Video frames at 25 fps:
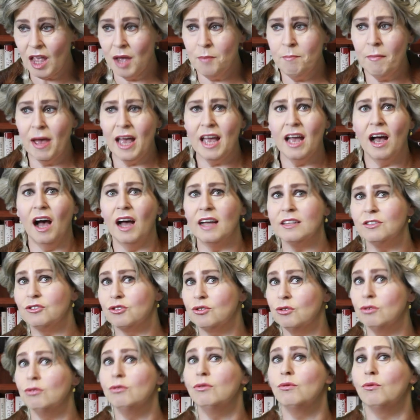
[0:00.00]
I
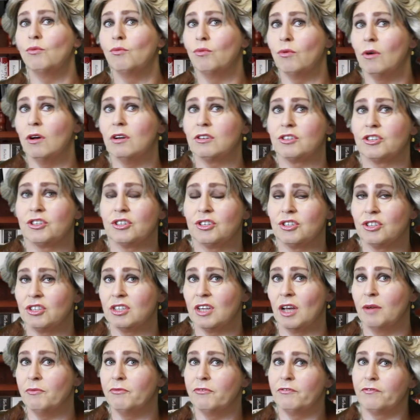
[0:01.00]
do watch
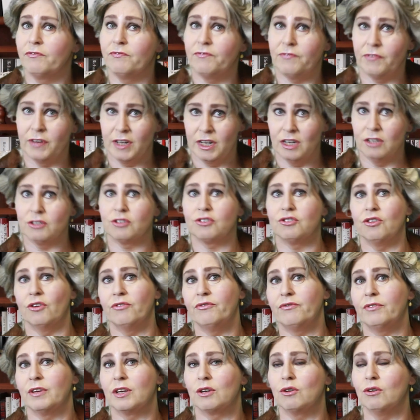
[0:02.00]
some
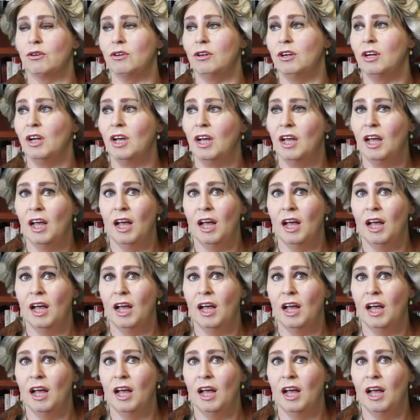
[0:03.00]
philosophical